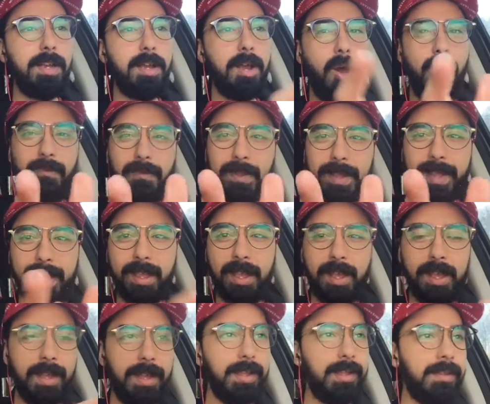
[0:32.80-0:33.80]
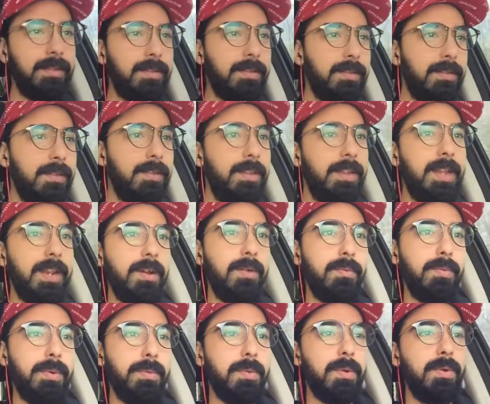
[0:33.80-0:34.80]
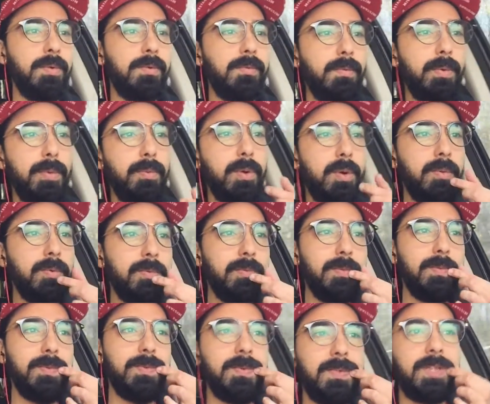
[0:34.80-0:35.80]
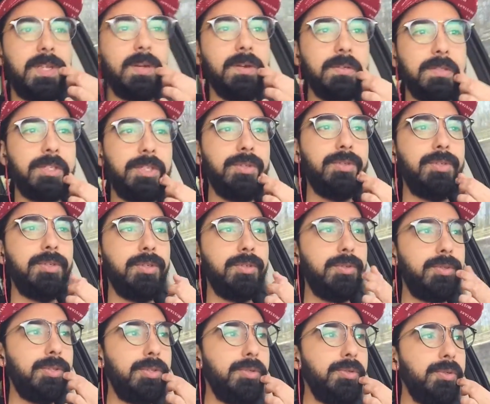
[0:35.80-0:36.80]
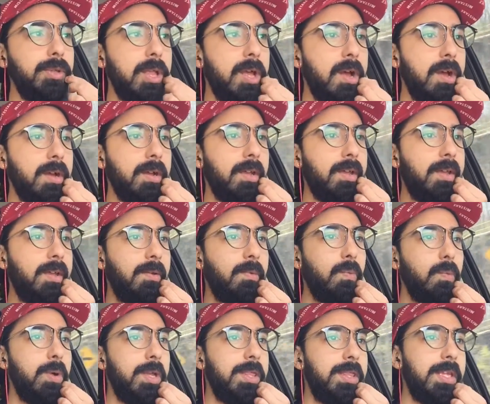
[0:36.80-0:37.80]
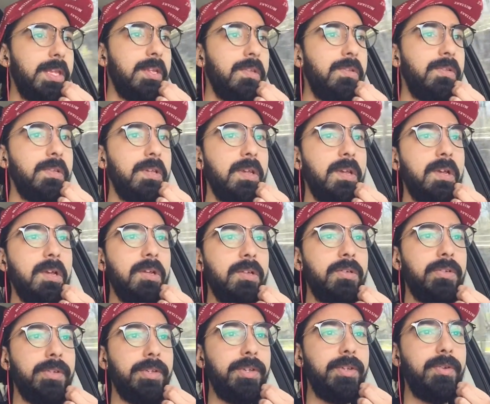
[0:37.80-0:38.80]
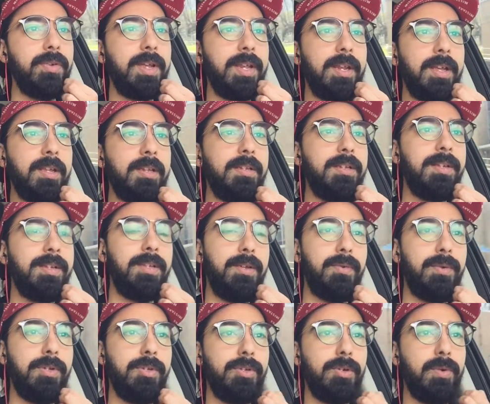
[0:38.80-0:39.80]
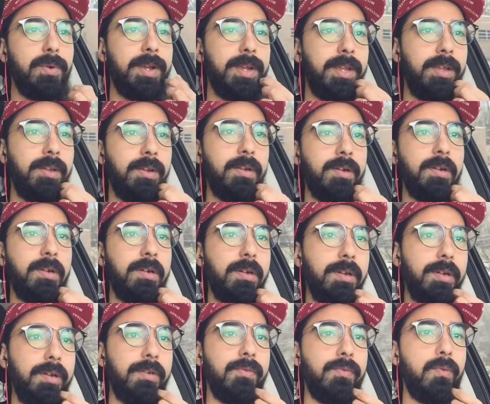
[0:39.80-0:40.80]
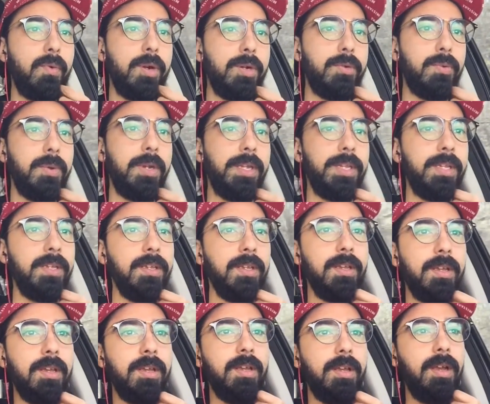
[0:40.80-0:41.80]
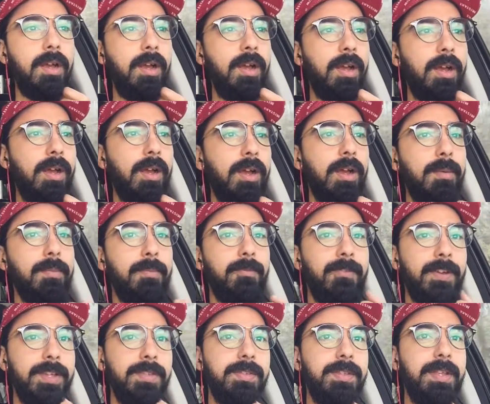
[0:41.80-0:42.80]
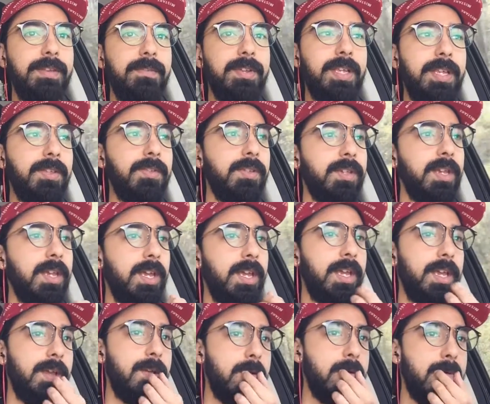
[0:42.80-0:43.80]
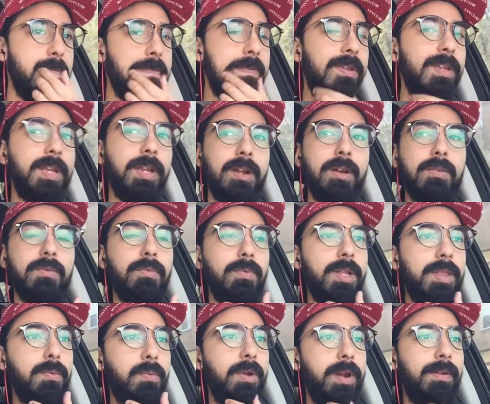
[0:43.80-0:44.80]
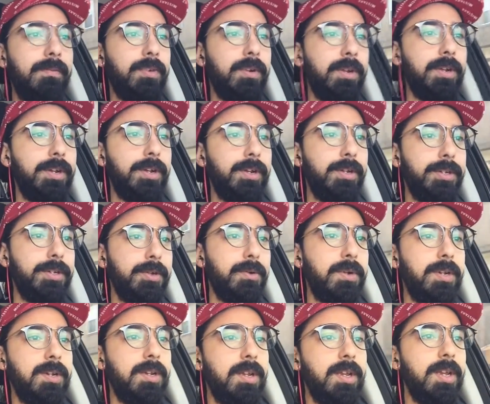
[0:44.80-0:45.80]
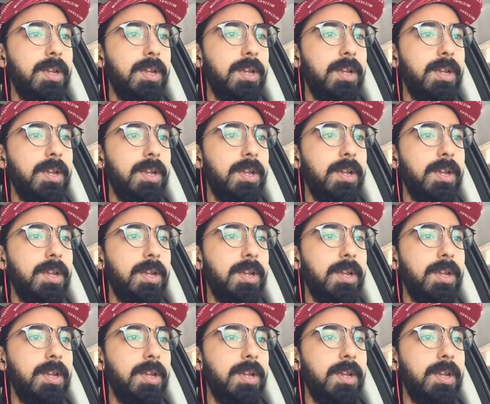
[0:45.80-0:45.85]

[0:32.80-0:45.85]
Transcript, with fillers: Uh, hopefully, uh, you know, we won't we won't go too too too long with this, so you can continue enjoying your your 420 uh, festivities, um, you know, with whatever you're doing.